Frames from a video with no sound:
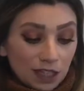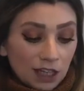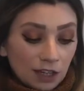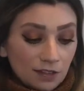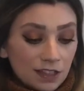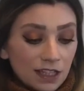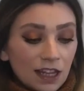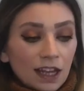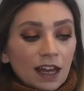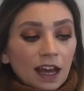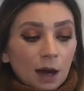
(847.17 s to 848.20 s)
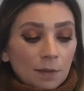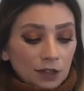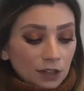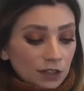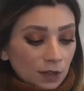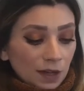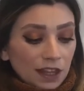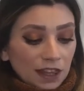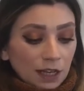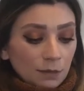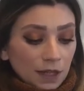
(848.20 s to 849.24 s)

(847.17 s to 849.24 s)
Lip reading: cute. It looks quite thin,